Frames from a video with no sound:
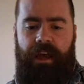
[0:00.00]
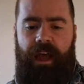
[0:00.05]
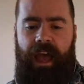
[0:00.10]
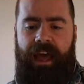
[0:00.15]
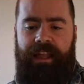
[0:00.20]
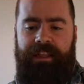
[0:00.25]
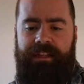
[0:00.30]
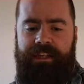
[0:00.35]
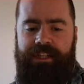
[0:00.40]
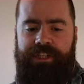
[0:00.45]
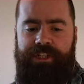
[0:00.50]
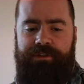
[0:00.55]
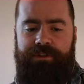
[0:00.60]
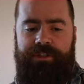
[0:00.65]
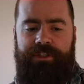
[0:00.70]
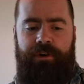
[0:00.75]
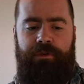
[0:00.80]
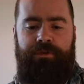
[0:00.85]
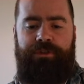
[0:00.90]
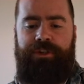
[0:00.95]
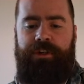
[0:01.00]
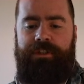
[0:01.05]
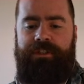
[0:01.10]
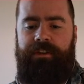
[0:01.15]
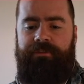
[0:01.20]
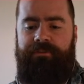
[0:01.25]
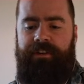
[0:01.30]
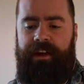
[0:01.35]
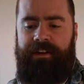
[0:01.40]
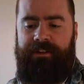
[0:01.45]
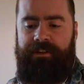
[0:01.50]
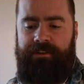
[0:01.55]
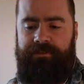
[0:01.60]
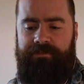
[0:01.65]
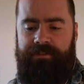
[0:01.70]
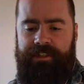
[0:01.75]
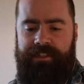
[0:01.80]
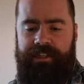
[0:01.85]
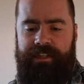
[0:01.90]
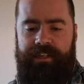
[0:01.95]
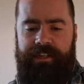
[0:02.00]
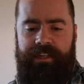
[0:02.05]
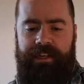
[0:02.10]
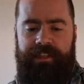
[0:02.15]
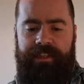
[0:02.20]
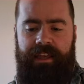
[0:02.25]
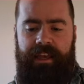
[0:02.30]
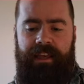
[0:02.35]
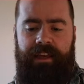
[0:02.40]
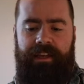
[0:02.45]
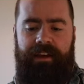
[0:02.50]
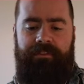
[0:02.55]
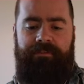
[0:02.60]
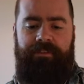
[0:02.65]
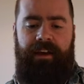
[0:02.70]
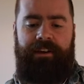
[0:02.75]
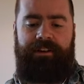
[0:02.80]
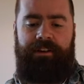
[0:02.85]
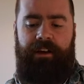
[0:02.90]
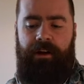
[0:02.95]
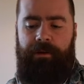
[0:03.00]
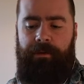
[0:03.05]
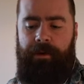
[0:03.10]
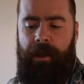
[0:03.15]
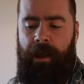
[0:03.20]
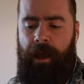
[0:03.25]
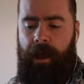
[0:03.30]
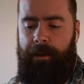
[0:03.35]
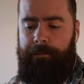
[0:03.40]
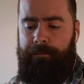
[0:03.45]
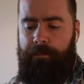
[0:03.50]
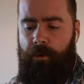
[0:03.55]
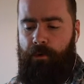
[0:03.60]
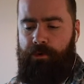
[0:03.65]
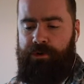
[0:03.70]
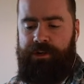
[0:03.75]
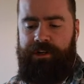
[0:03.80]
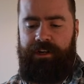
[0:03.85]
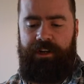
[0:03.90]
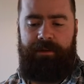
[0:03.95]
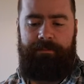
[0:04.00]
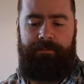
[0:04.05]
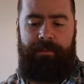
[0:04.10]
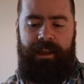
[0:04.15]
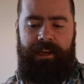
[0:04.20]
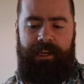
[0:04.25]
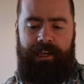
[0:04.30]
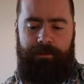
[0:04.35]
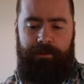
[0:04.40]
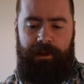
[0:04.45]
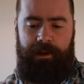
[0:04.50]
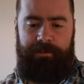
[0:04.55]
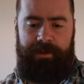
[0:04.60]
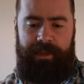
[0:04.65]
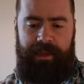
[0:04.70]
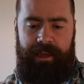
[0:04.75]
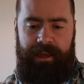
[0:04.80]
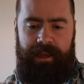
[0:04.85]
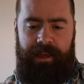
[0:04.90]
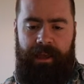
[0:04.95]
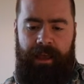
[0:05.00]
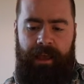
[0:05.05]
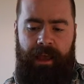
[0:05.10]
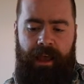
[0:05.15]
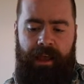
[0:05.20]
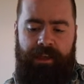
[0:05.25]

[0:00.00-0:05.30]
health issues don't just affect us physically, they can affect our emotional and mental well-being.